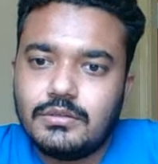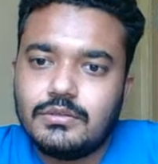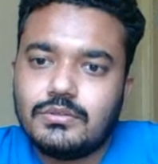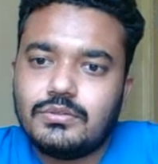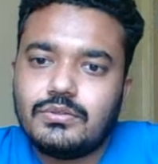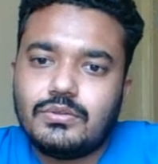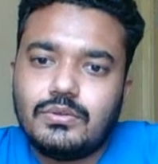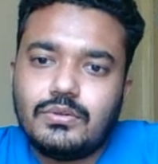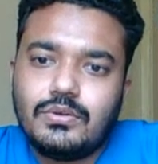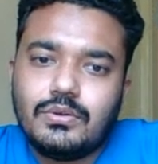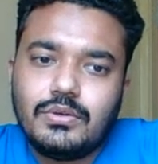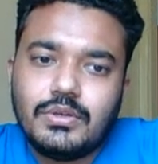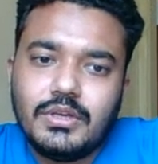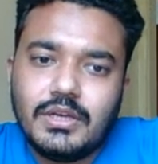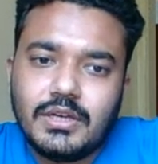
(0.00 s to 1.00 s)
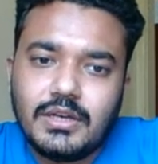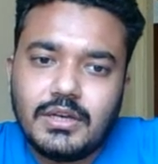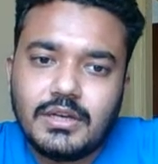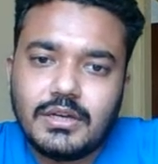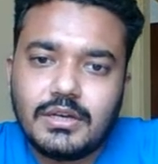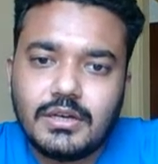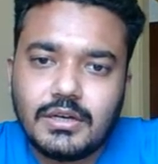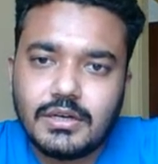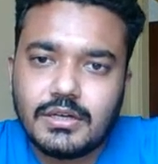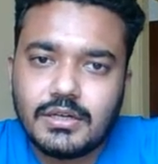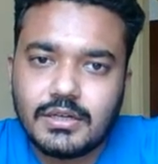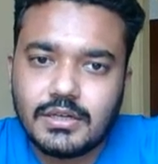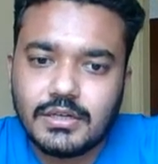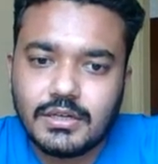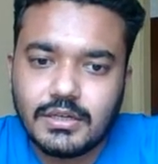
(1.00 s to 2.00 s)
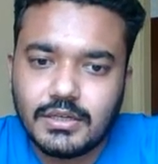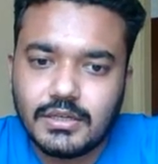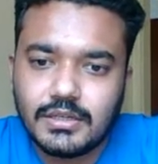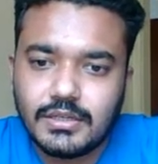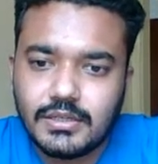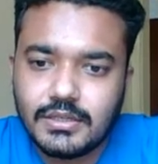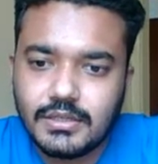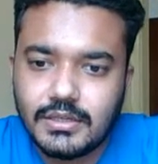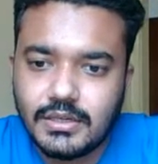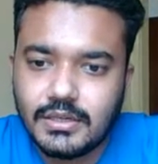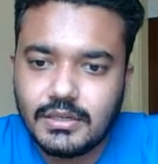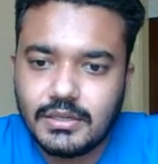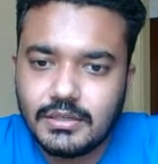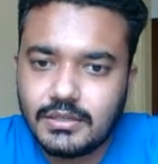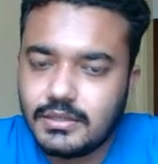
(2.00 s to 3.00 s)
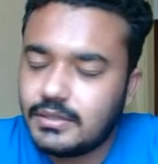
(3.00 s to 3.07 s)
So yeah, l-